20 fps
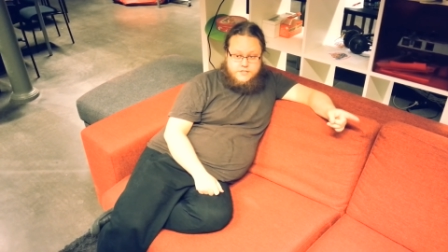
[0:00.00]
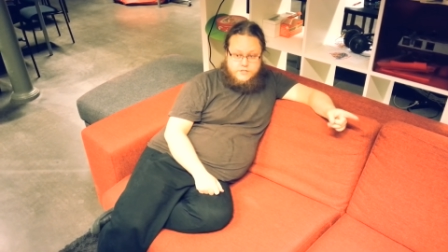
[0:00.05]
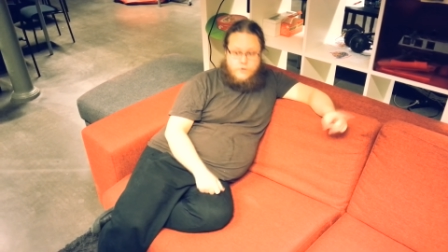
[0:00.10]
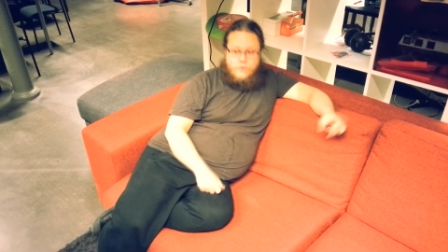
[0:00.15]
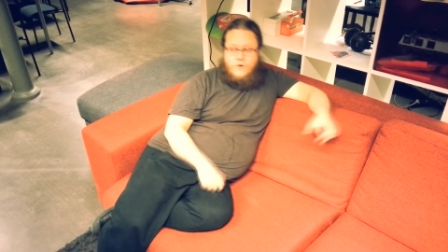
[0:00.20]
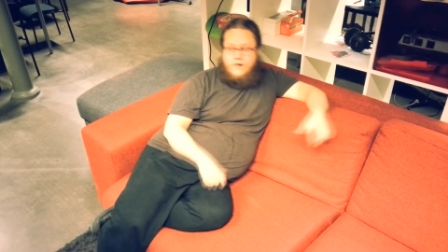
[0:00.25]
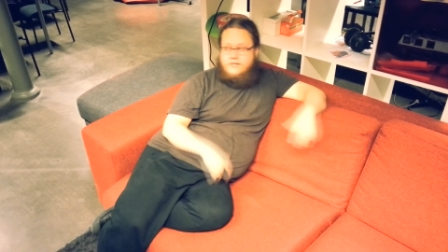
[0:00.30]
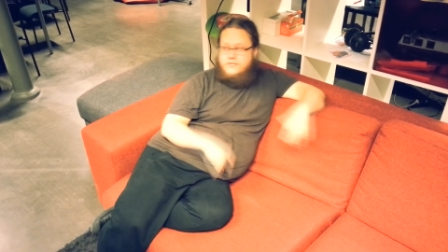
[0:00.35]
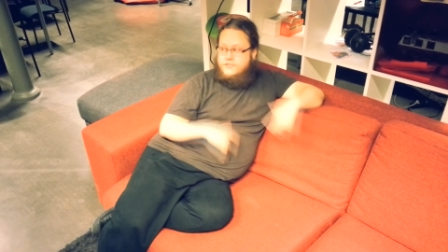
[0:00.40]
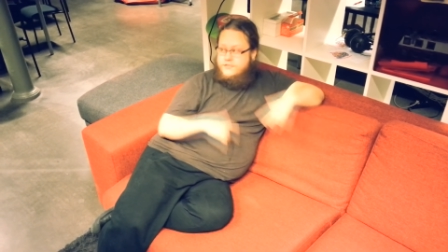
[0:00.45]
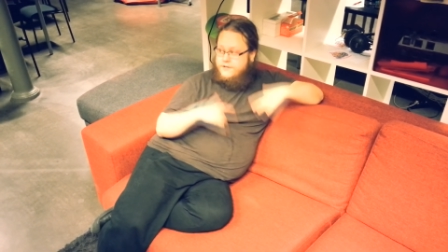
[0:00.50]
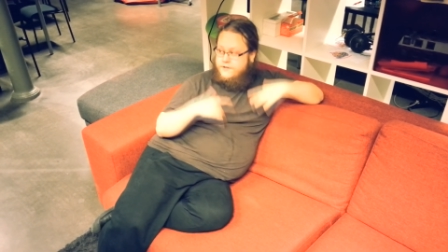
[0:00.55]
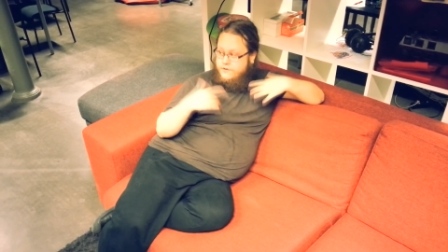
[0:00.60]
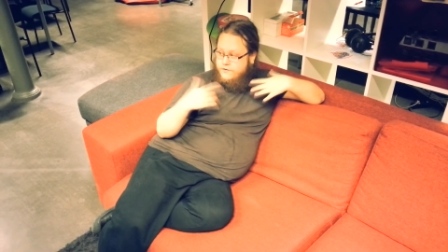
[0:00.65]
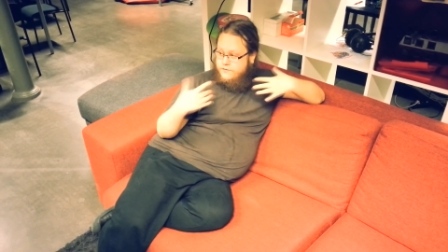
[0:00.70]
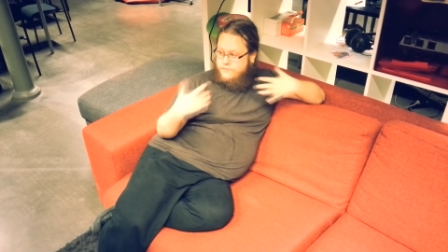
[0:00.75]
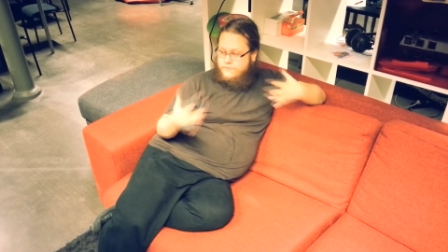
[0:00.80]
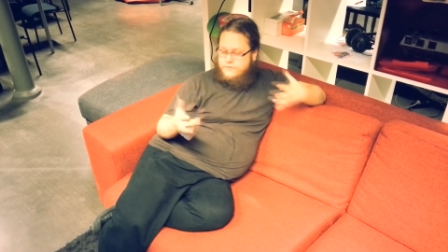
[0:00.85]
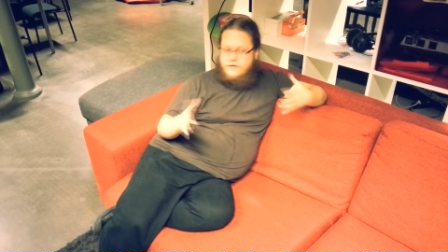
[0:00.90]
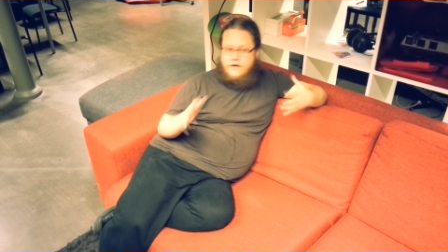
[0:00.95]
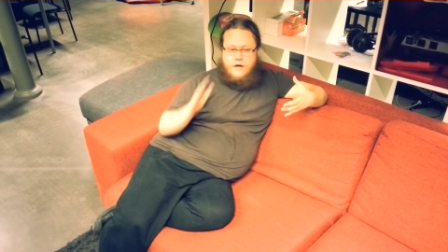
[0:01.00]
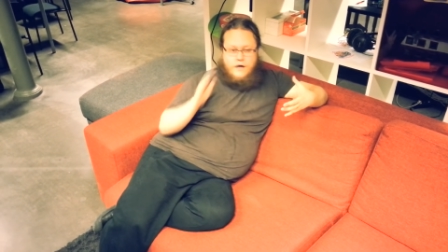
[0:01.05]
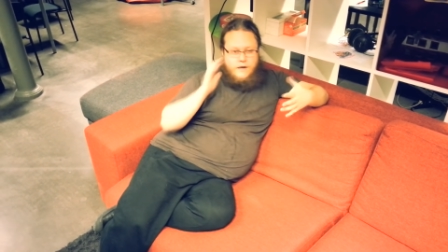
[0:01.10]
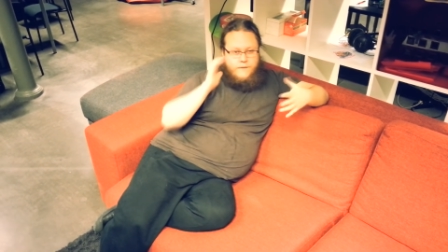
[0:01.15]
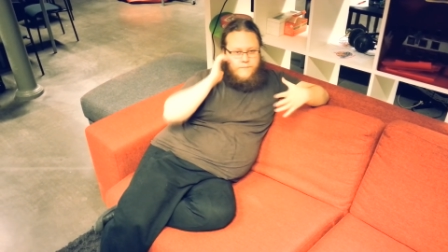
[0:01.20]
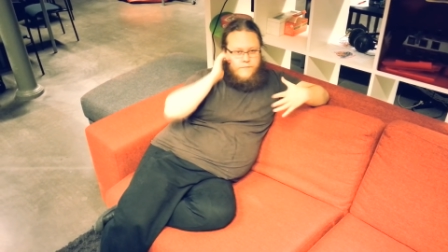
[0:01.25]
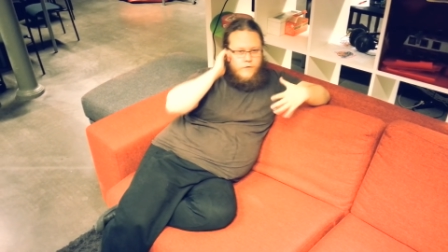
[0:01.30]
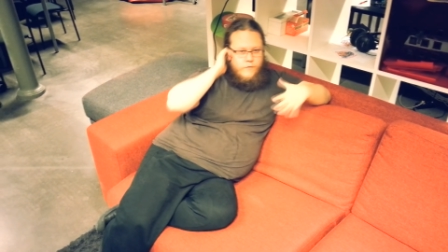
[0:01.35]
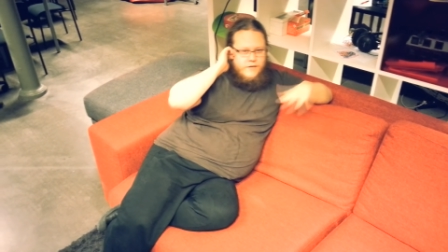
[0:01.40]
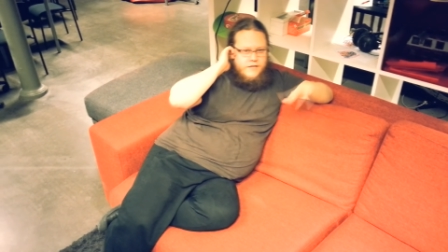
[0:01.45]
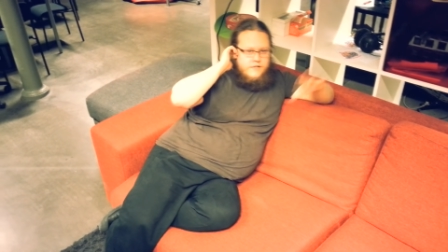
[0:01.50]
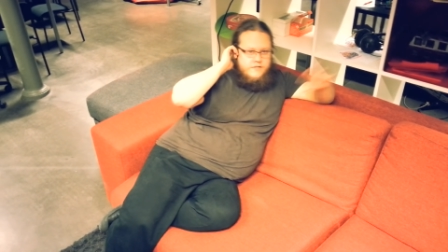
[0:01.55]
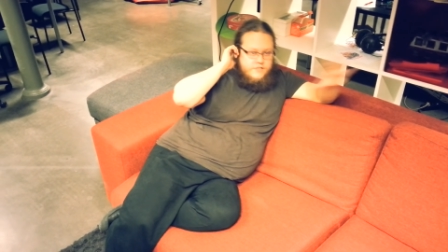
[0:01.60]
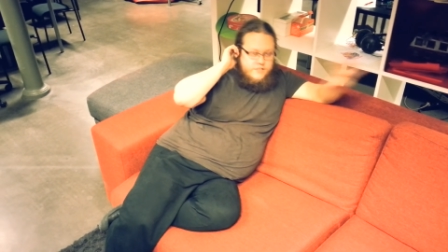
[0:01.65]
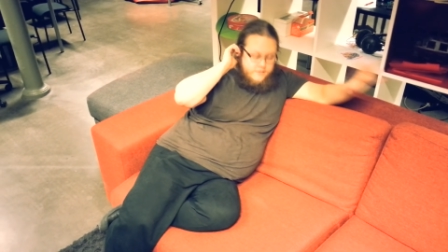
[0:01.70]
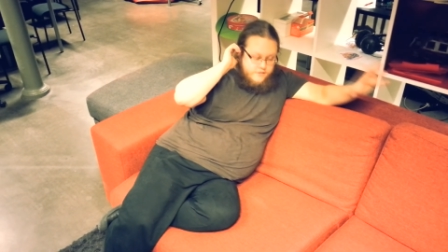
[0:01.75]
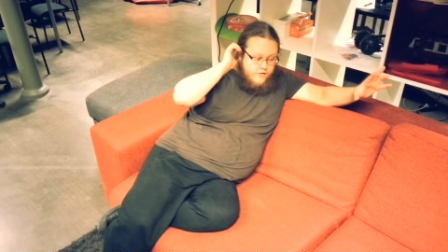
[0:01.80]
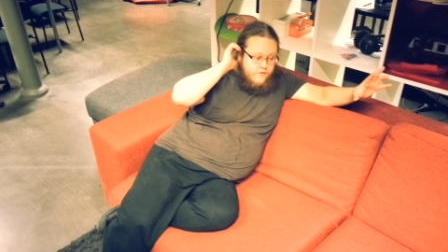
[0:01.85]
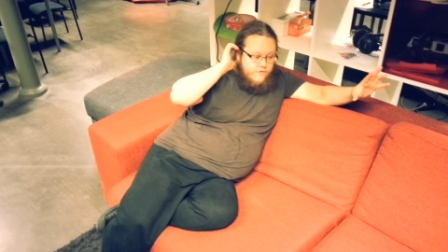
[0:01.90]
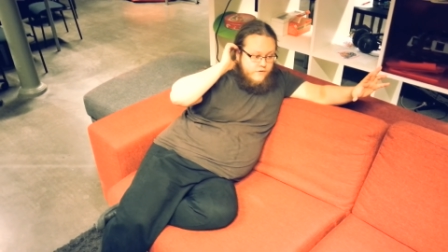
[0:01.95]
So once the new, uh, we
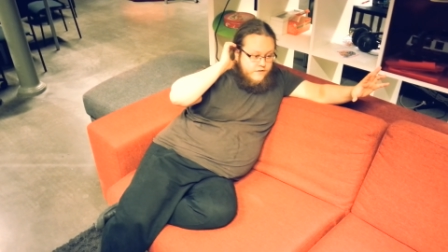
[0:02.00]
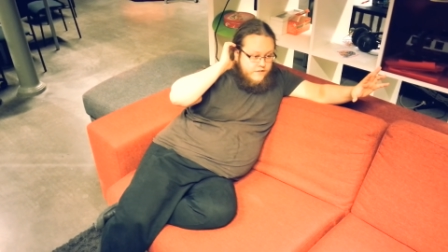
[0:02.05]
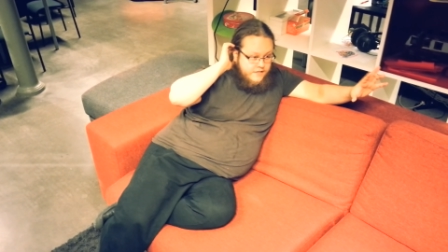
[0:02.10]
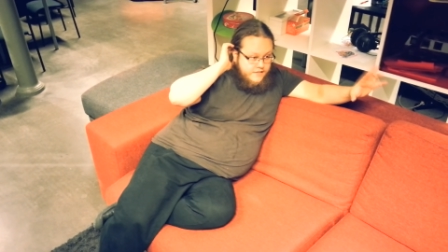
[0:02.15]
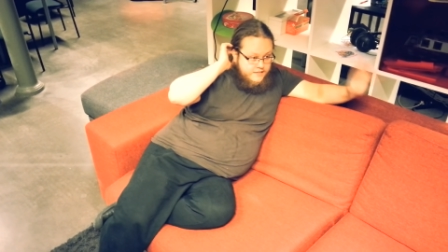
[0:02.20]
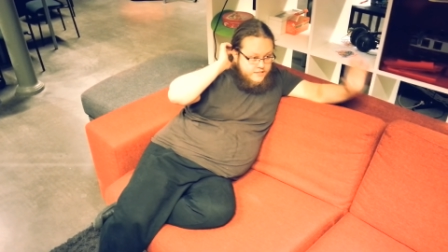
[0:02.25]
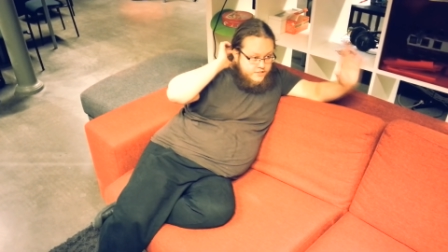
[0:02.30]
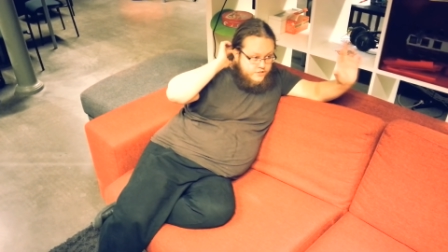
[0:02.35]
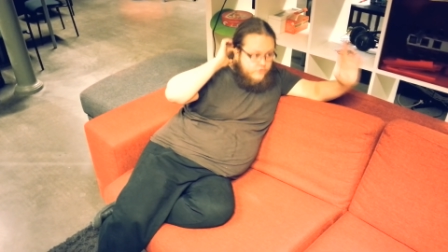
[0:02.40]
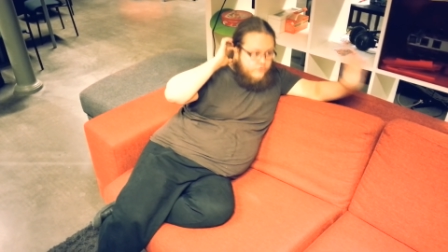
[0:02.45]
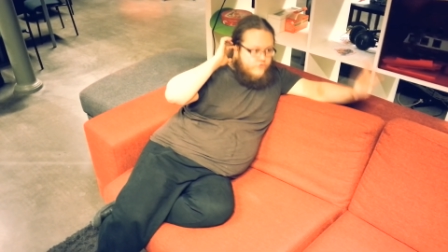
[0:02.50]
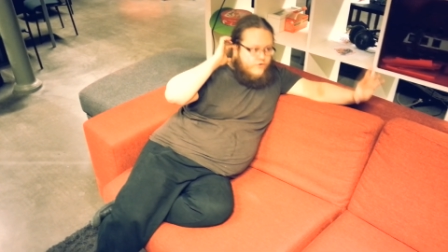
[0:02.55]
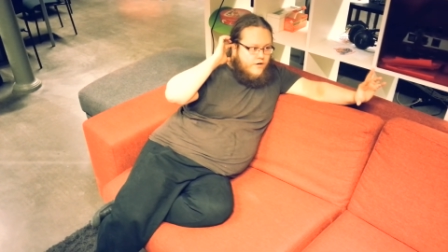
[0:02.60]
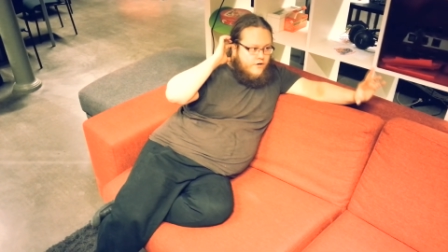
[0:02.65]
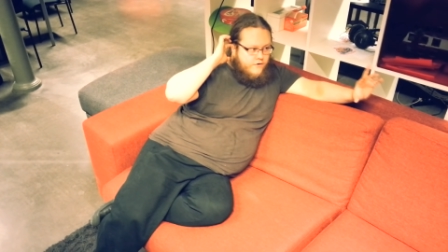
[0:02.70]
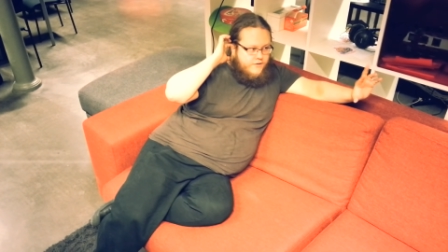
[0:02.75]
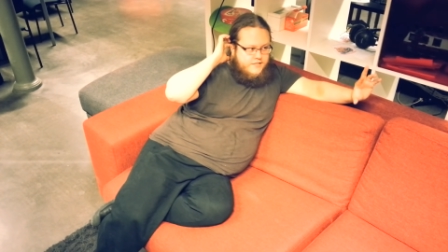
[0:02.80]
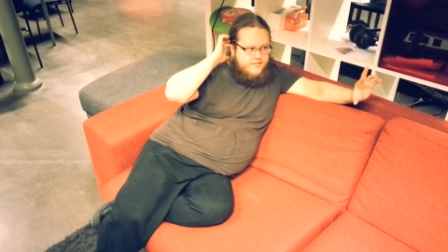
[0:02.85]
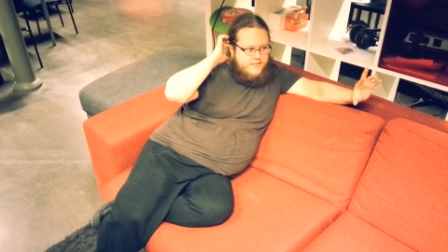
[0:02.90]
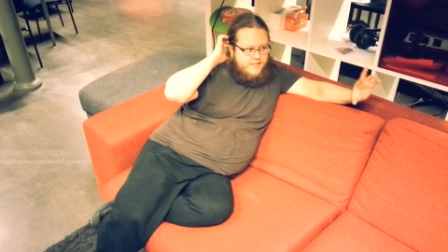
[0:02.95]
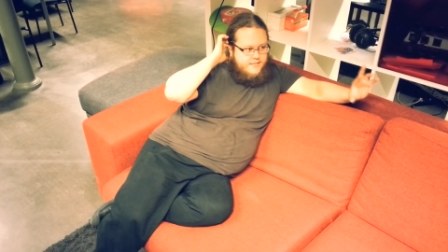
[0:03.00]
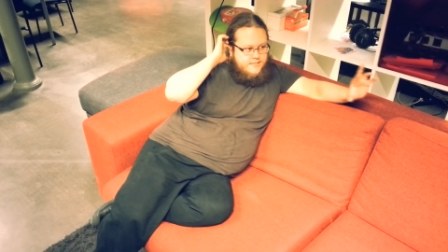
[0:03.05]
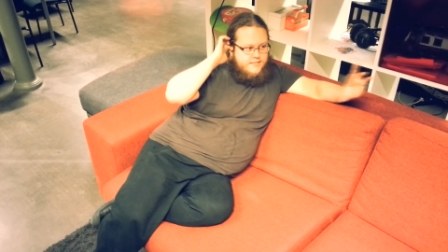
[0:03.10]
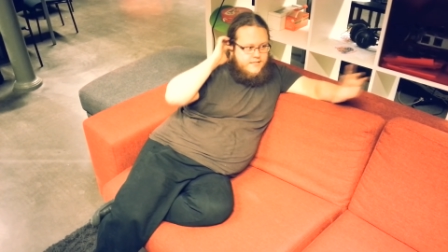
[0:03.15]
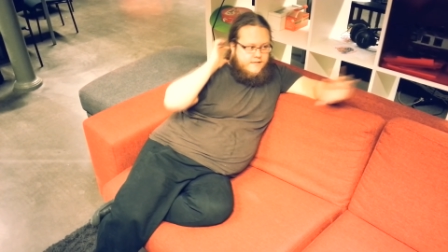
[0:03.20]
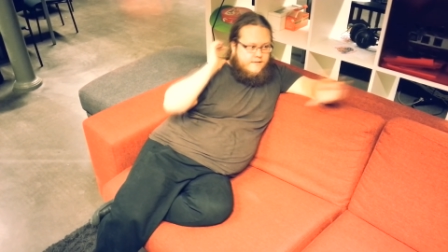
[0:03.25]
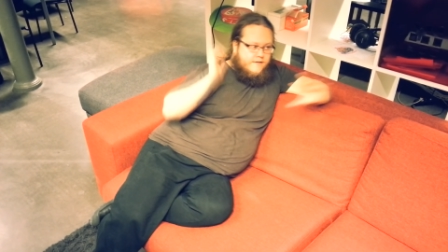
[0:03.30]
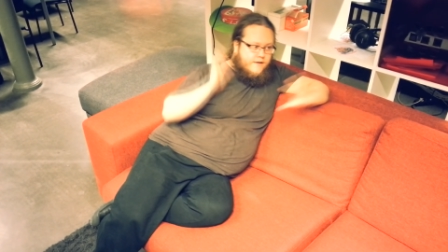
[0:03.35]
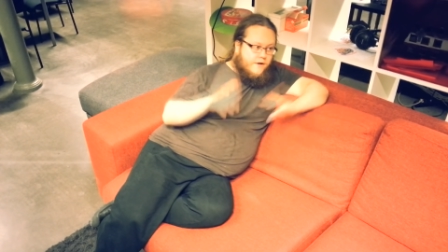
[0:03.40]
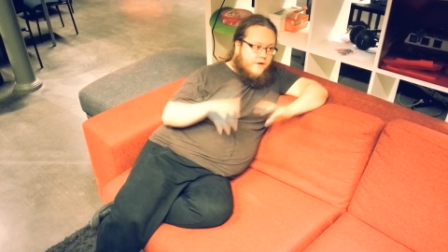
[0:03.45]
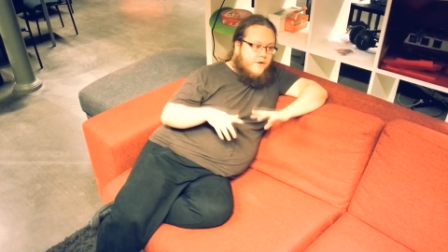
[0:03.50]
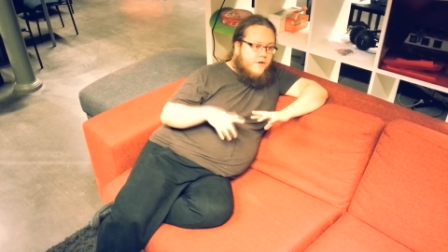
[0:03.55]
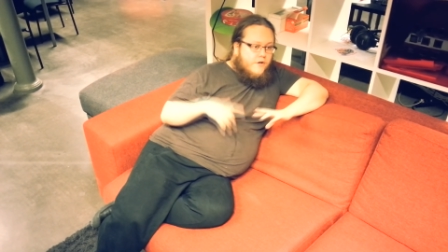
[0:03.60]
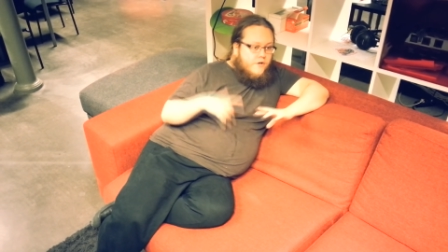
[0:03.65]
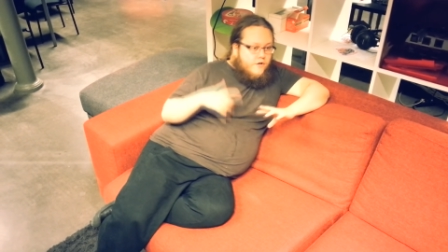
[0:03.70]
check the Unity issue tracker, it says that the